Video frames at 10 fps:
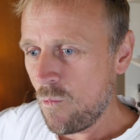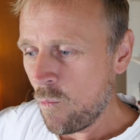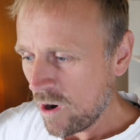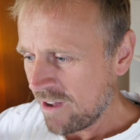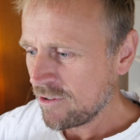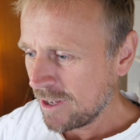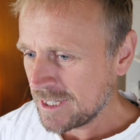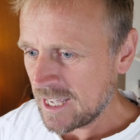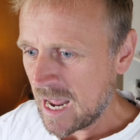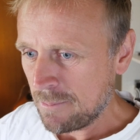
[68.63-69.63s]
What I've
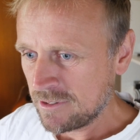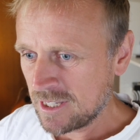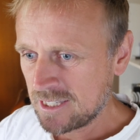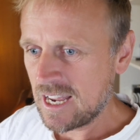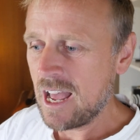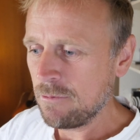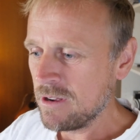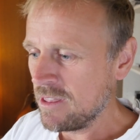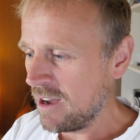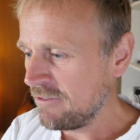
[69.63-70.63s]
got set up to start
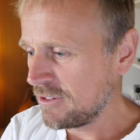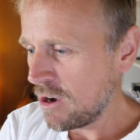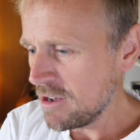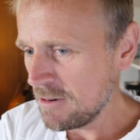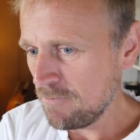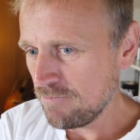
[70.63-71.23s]
with, I've got